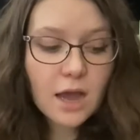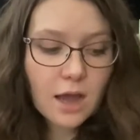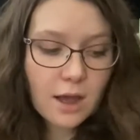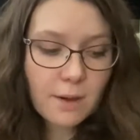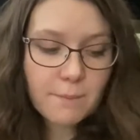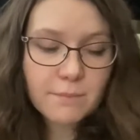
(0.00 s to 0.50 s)

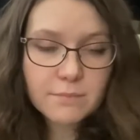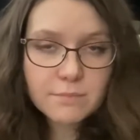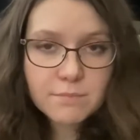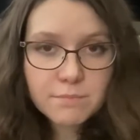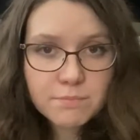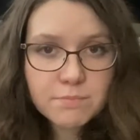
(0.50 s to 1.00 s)

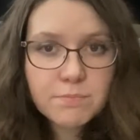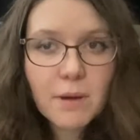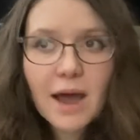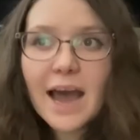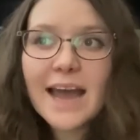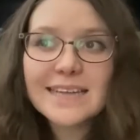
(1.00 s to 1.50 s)

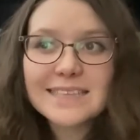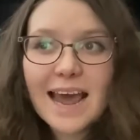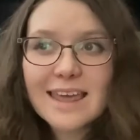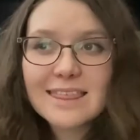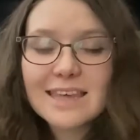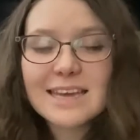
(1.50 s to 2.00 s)
But
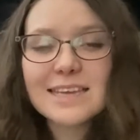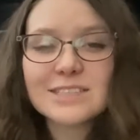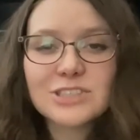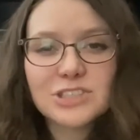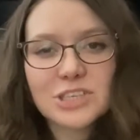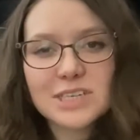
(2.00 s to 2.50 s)
I think
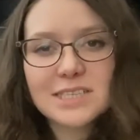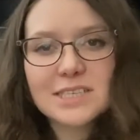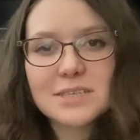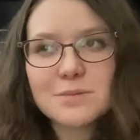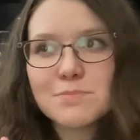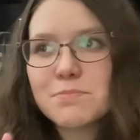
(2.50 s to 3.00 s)
it's
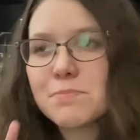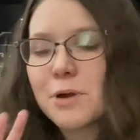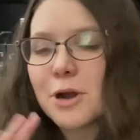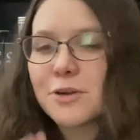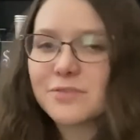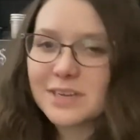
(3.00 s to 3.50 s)
just
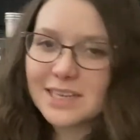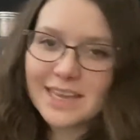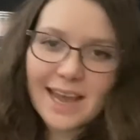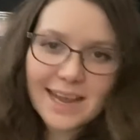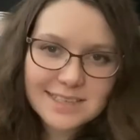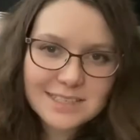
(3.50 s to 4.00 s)

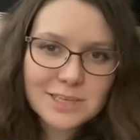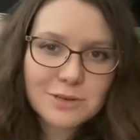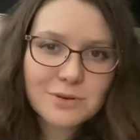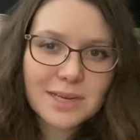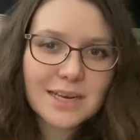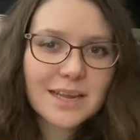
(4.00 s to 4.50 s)
perfectly
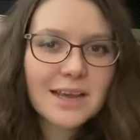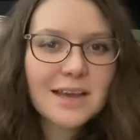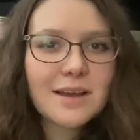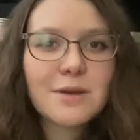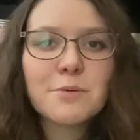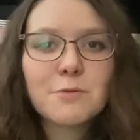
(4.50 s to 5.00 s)
executed
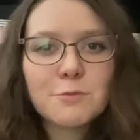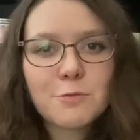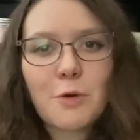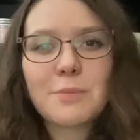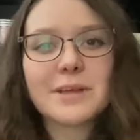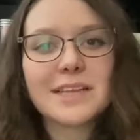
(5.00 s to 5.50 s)

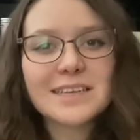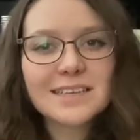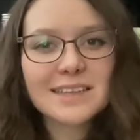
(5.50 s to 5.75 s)
formula.